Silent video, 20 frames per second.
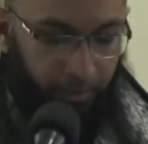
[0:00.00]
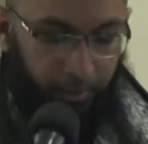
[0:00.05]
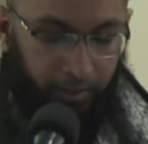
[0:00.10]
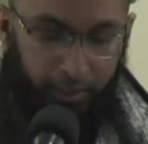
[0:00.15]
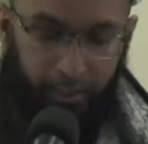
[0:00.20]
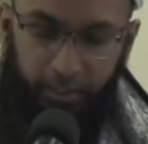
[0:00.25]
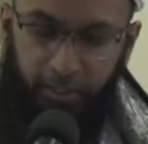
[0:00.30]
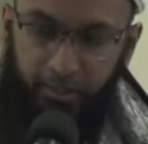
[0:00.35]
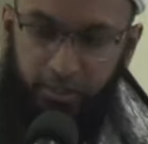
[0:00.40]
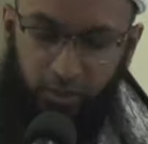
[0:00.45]

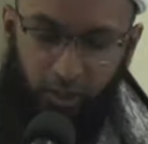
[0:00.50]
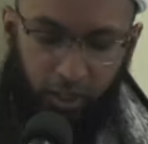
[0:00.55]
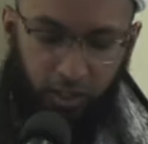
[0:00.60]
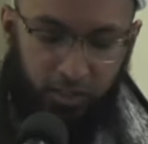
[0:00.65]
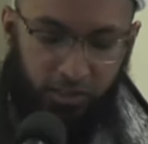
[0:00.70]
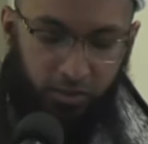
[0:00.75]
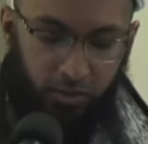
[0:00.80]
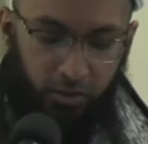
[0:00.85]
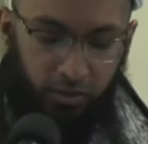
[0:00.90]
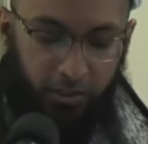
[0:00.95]
It is
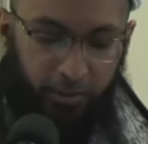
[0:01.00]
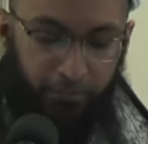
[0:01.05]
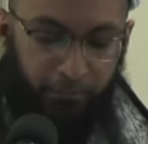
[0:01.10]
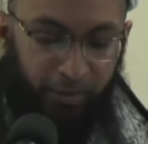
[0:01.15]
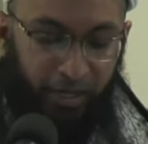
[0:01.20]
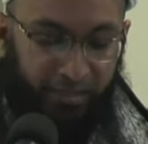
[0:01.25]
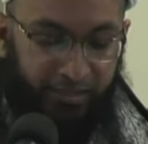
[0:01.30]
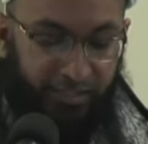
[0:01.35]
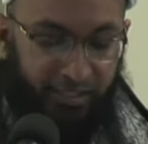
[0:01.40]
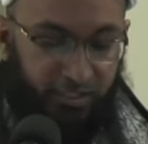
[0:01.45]
also the
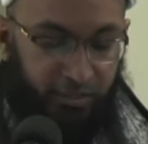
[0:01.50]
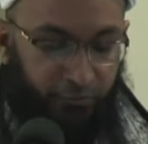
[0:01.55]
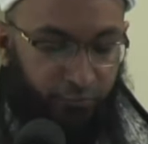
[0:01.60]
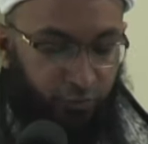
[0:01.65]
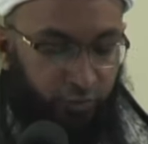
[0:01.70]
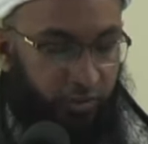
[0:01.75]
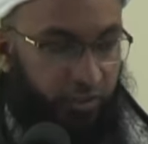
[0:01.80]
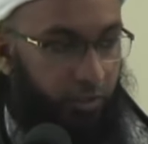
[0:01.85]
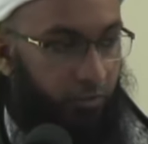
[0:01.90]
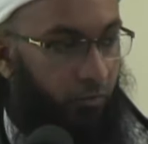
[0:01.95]
practice of
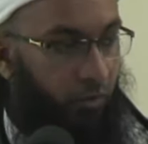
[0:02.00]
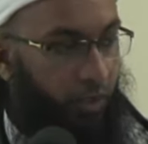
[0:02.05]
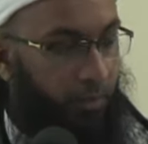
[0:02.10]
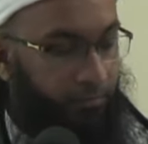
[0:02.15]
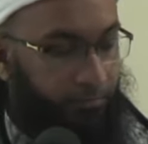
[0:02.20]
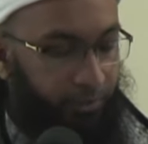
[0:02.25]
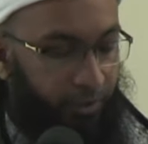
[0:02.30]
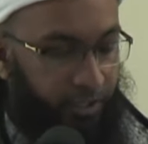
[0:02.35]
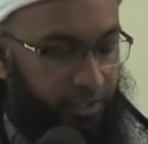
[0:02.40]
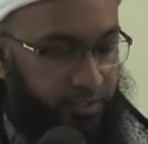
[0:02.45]
treating one
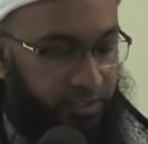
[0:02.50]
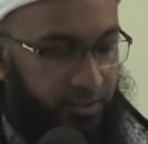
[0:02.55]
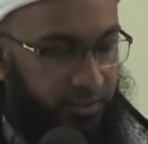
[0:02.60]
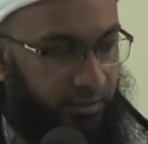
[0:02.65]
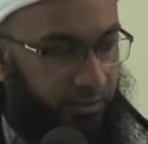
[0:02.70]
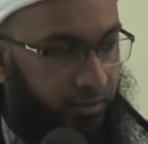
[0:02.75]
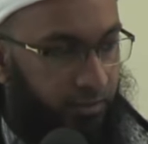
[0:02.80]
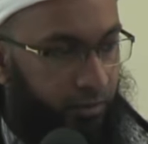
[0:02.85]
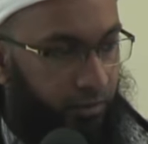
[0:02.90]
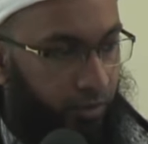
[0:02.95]

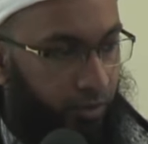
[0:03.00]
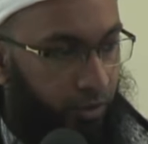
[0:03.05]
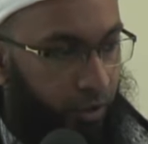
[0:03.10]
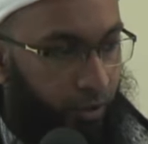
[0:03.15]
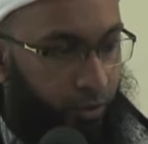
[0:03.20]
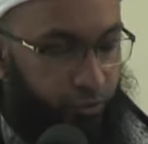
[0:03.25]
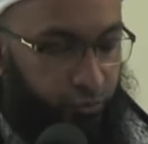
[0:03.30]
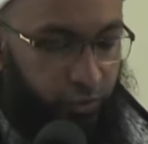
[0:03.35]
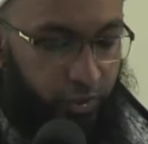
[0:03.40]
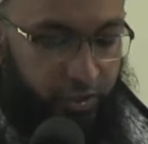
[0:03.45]
person
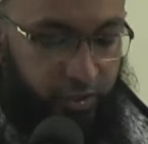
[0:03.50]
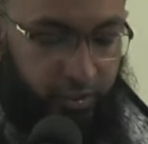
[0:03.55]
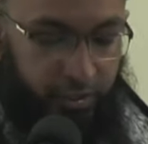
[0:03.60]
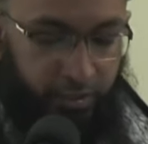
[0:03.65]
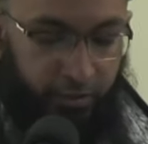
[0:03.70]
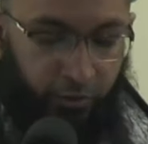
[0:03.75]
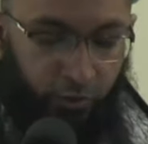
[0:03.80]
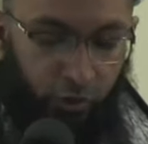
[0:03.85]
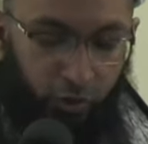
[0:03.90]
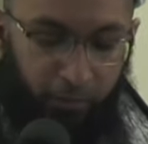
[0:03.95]
or treating a
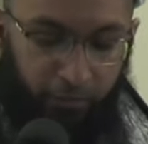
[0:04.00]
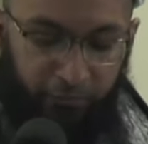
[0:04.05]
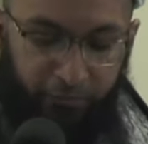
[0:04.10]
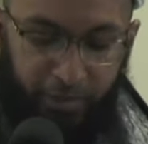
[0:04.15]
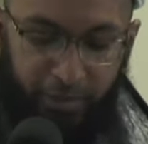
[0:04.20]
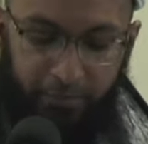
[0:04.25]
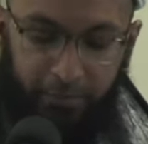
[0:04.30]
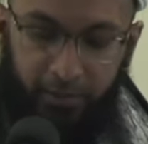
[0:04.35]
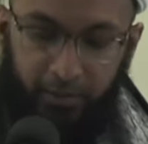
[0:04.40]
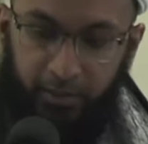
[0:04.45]
group of
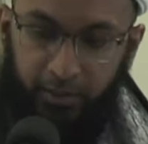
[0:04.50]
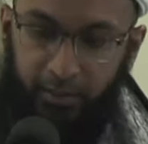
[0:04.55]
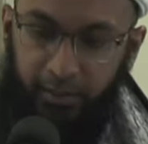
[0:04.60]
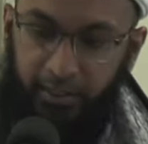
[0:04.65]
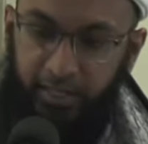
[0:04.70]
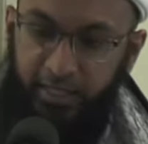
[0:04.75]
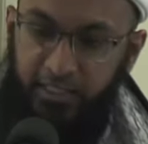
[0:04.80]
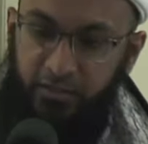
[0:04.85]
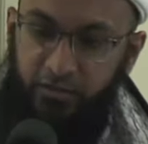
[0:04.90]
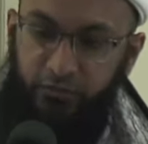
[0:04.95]
people
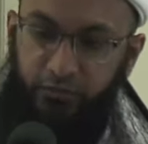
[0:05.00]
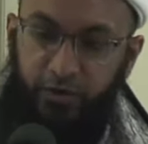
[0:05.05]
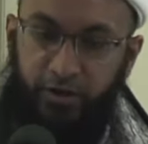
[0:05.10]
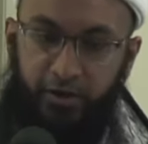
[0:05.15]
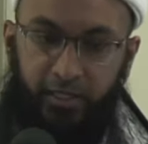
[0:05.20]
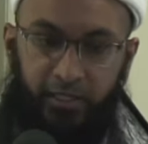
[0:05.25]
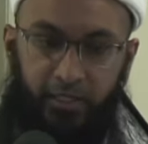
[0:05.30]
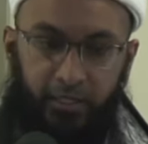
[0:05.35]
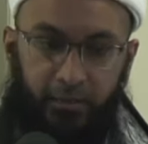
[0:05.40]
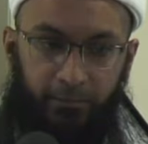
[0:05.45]
less
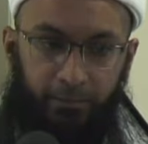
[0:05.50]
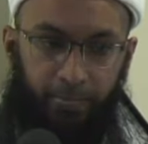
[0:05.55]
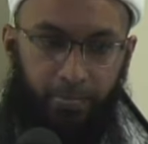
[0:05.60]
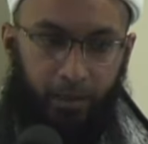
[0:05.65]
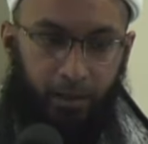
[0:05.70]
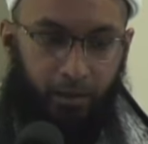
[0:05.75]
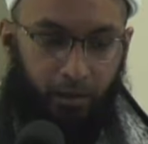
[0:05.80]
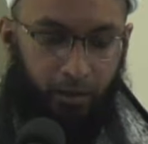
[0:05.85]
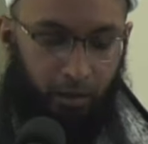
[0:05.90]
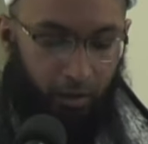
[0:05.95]
fairly
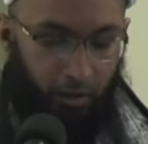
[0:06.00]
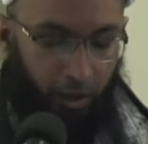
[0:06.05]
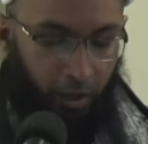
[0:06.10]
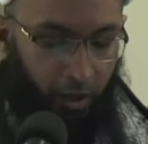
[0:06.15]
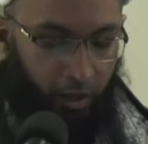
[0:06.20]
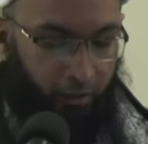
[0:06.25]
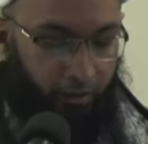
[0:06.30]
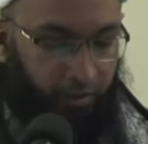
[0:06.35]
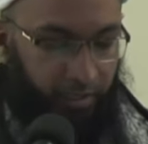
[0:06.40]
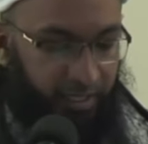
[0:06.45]

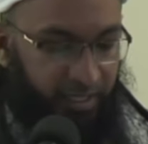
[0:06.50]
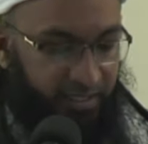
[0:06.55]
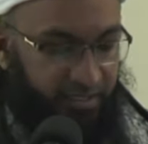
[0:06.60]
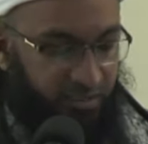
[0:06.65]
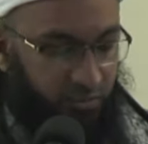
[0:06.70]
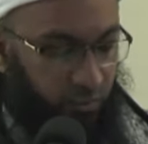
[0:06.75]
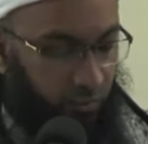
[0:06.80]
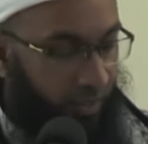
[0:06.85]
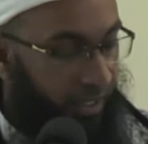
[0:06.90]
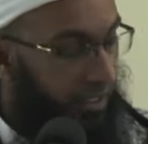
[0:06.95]
or less
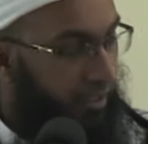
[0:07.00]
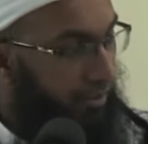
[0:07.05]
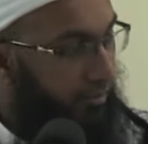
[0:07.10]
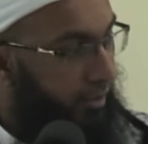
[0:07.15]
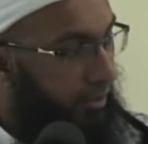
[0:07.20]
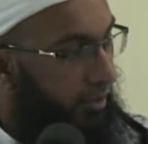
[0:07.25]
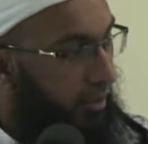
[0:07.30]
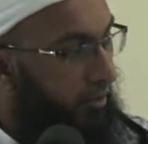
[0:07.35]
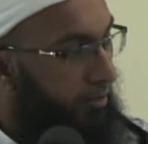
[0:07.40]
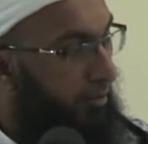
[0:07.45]
well
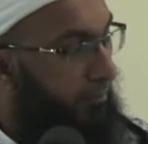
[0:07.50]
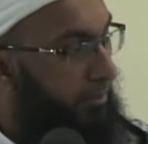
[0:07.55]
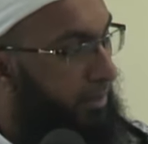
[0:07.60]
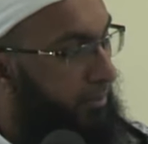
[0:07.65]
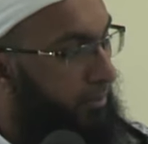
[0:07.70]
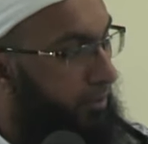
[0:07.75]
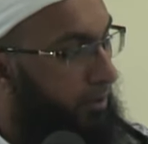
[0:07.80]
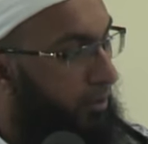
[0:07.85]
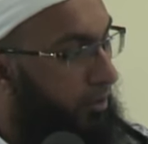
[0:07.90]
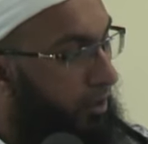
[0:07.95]
than other
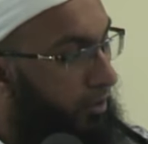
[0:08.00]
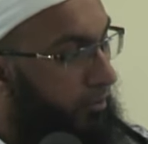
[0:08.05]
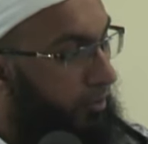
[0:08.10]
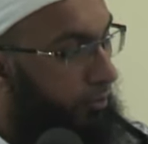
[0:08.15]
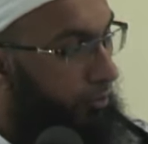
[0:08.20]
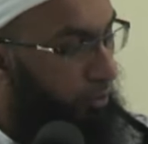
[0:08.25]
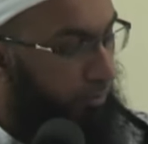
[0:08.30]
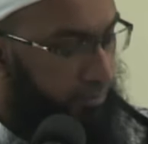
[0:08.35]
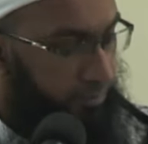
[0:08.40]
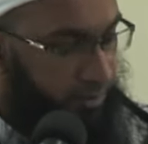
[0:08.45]
people or other
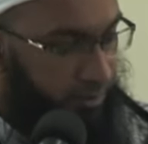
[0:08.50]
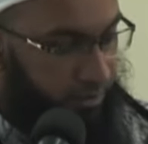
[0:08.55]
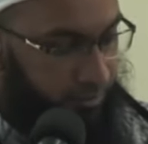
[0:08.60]
groups.